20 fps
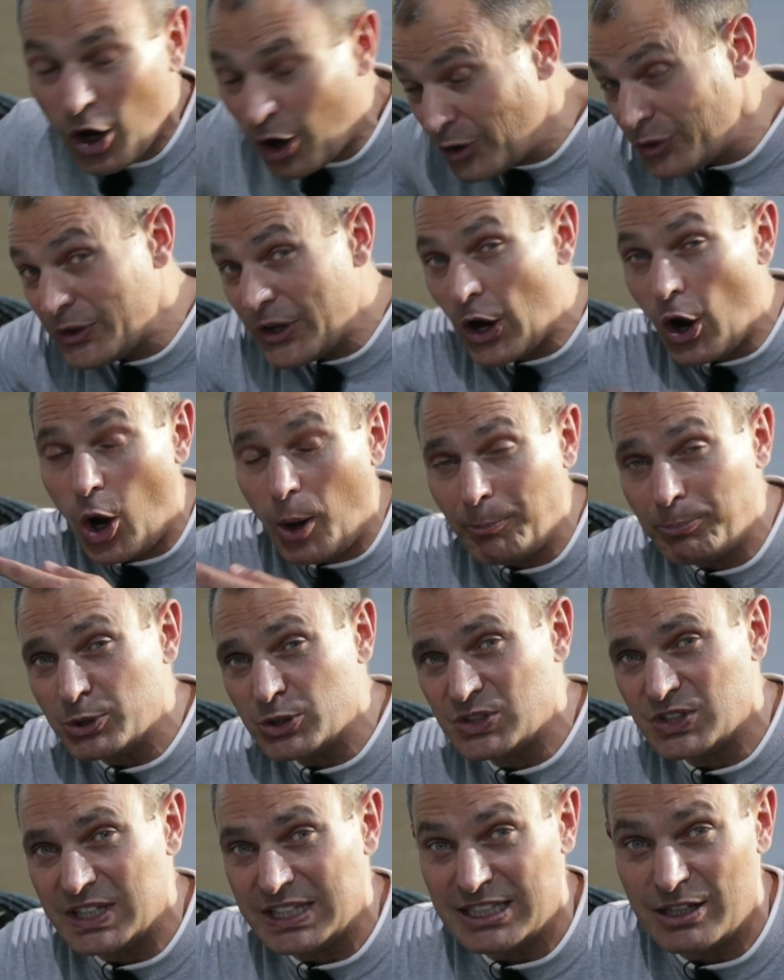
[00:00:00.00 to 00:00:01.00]
On the
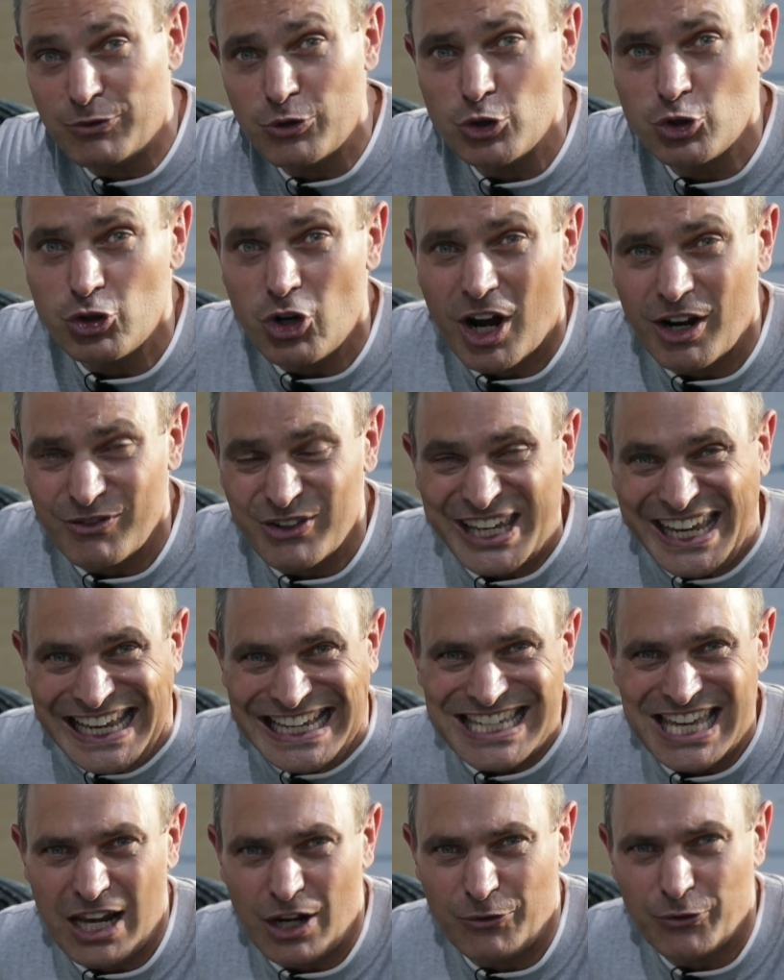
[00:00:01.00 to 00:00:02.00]
opposite, if you're driving
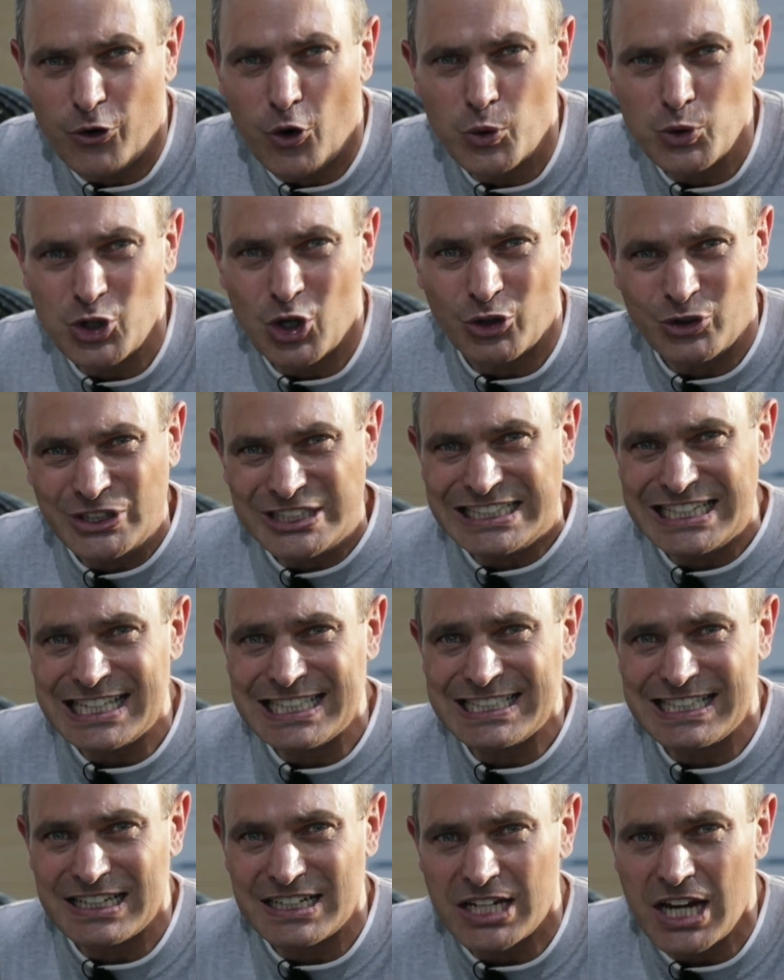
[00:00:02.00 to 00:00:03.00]
in California on the
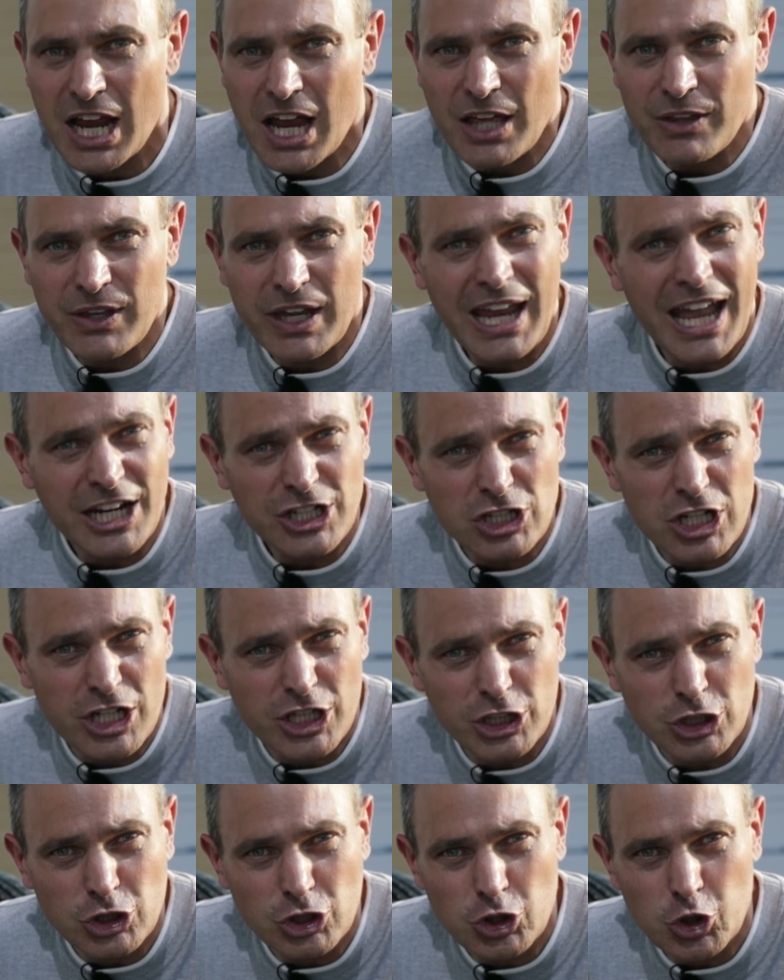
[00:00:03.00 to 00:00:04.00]
desert, they actually
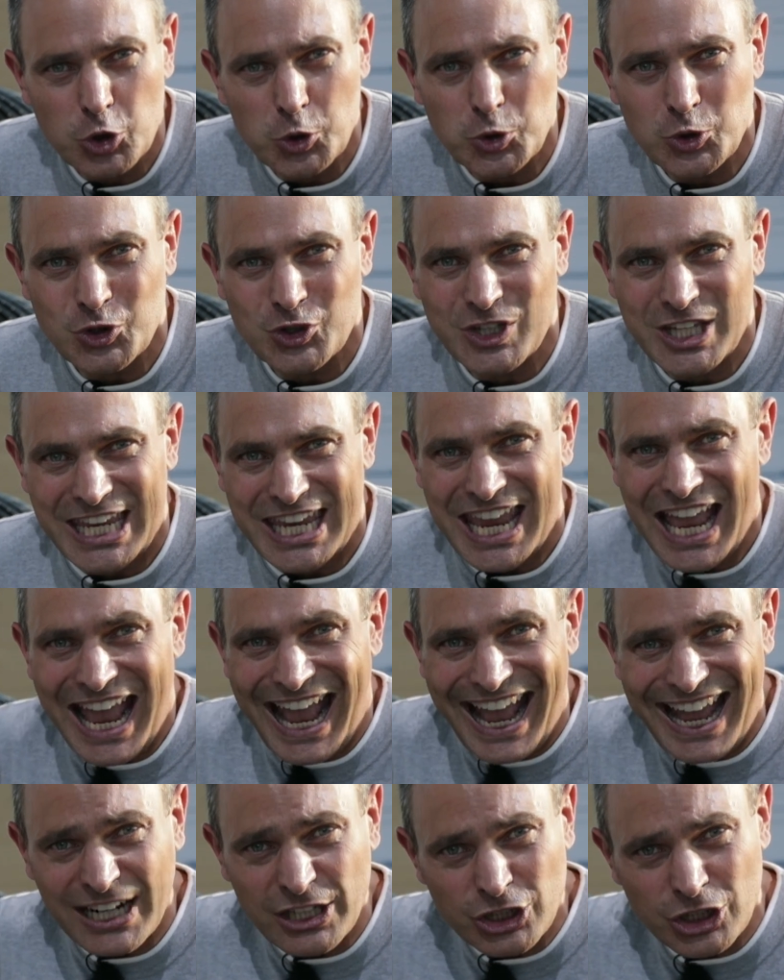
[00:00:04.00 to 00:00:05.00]
could use the
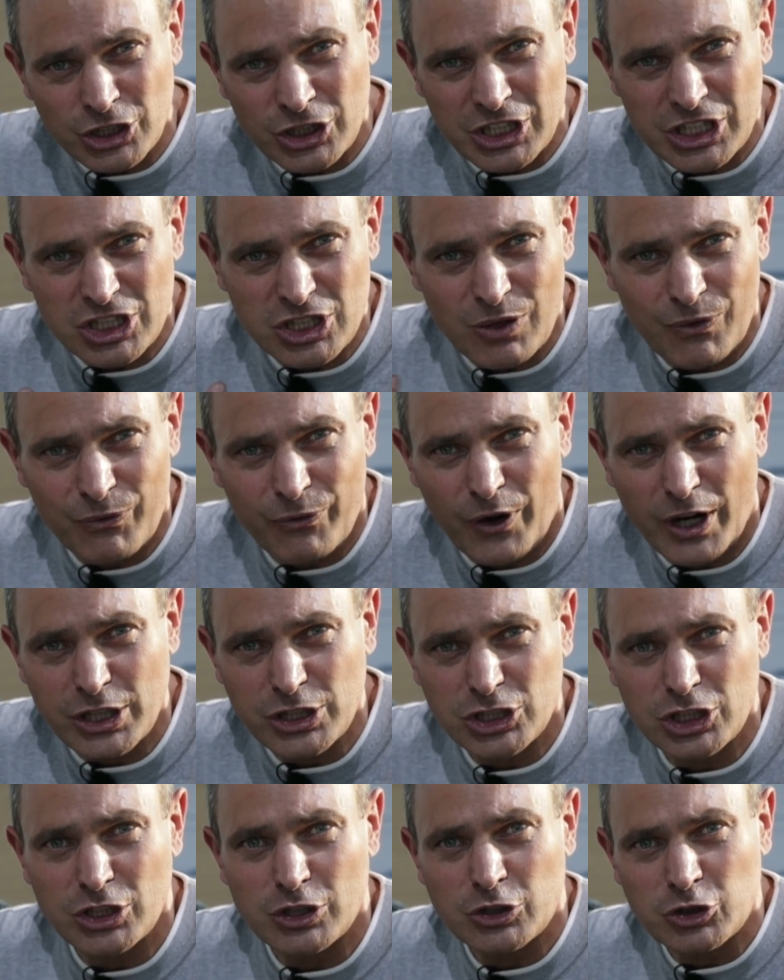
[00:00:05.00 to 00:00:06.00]
air conditioning
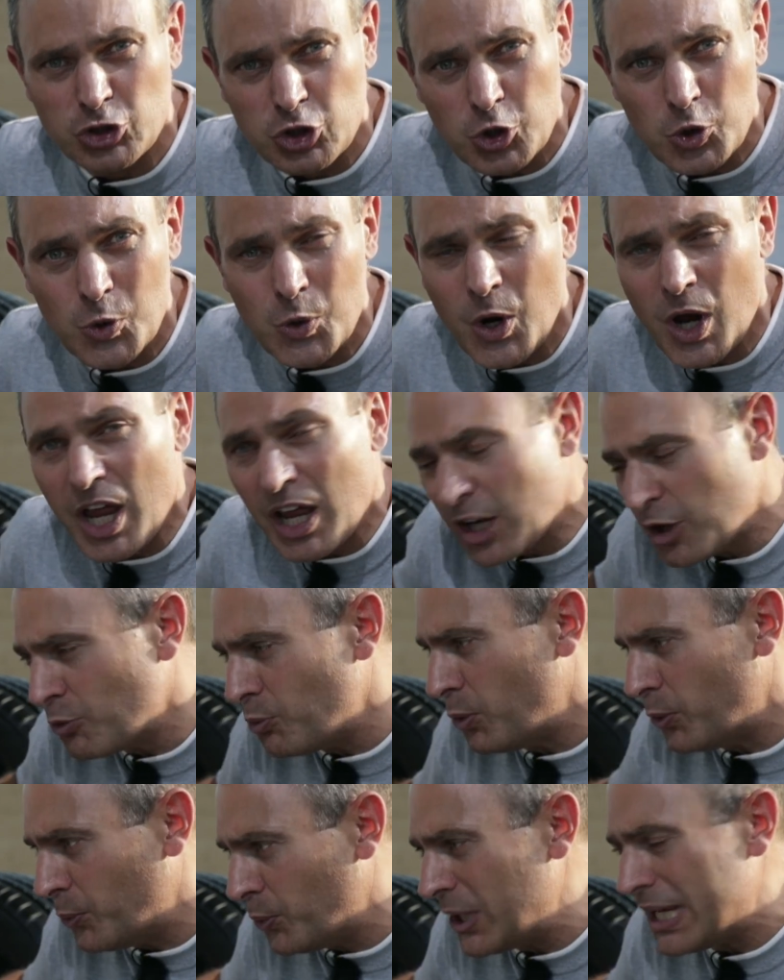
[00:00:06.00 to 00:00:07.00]
function to
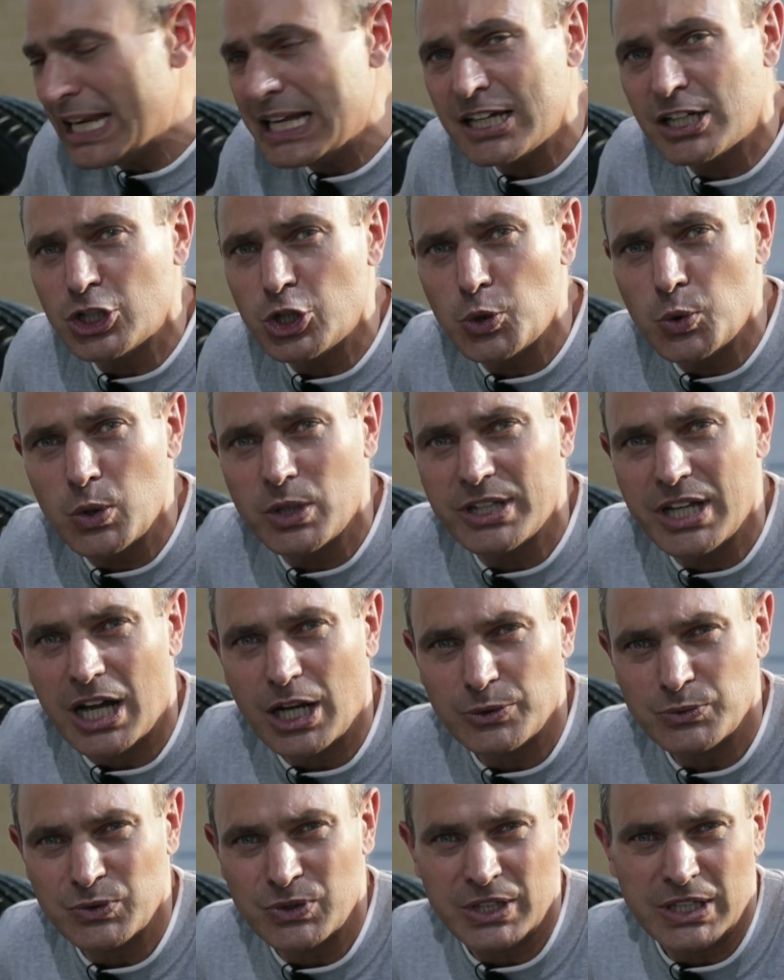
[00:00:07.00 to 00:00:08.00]
will really cool
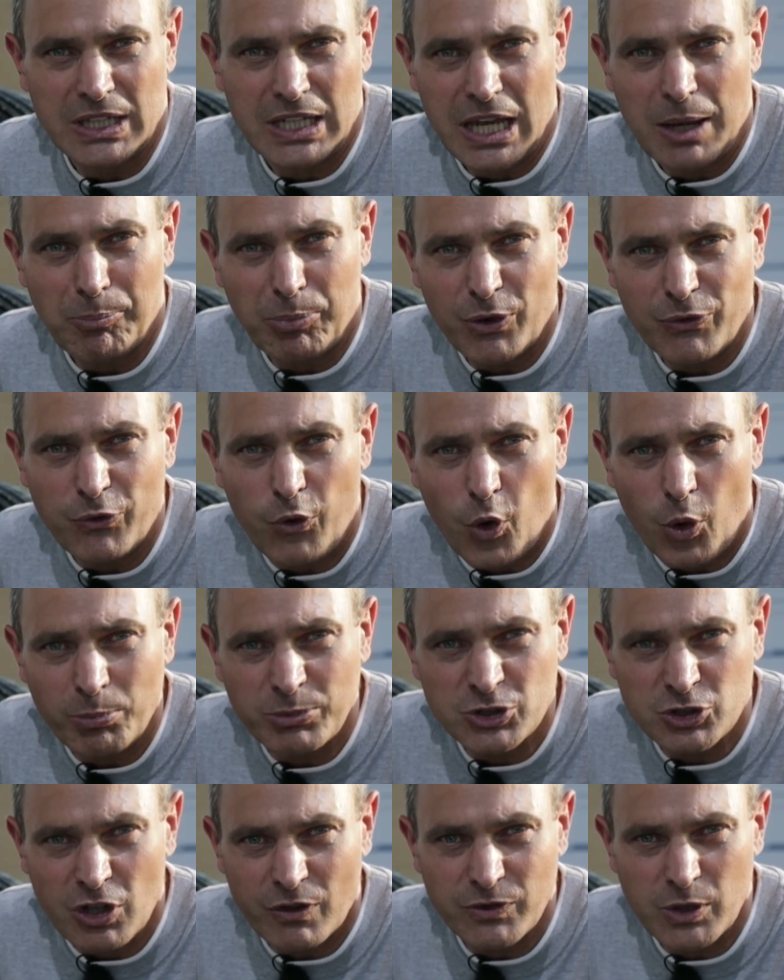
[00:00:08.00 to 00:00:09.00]
down the
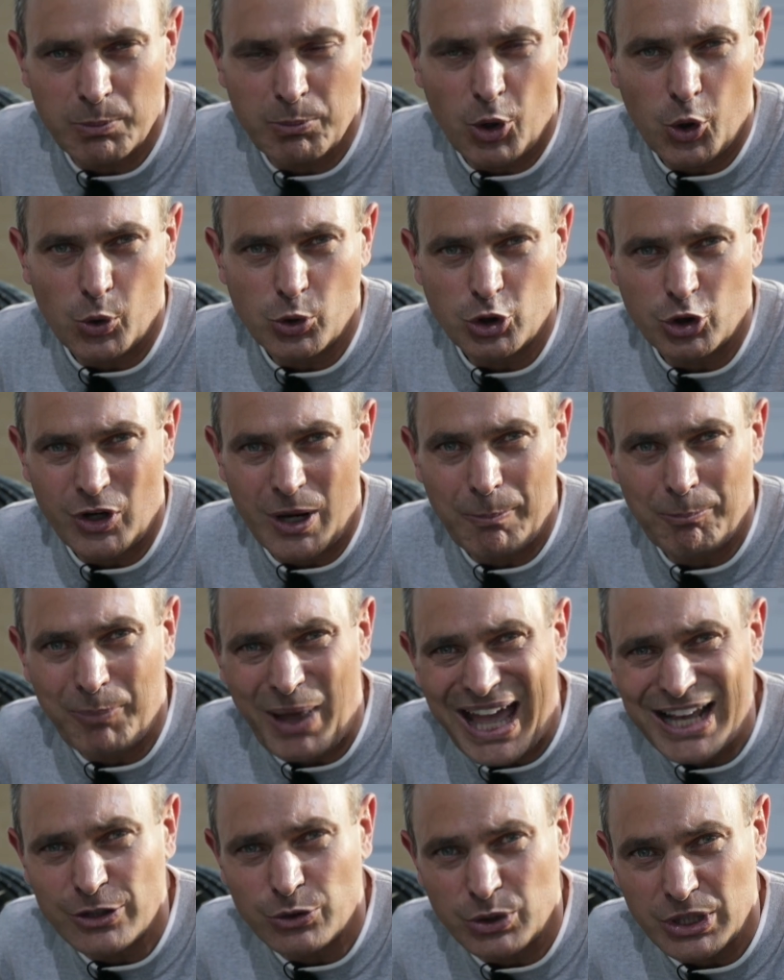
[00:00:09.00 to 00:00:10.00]
performance of the motor and
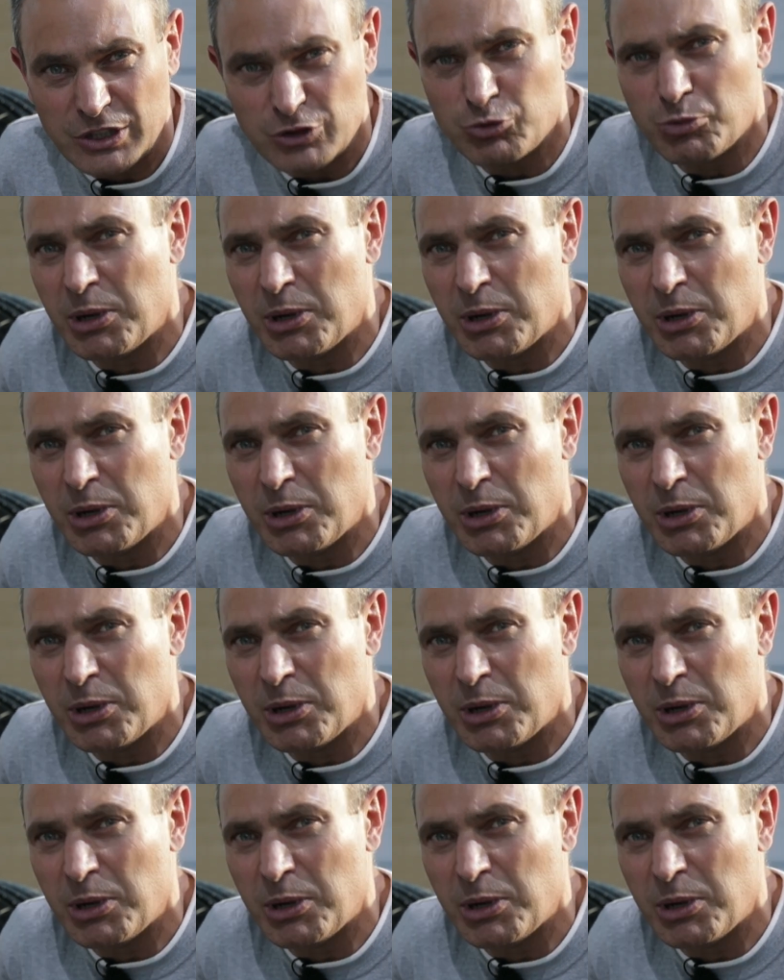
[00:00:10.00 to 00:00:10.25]
batteries.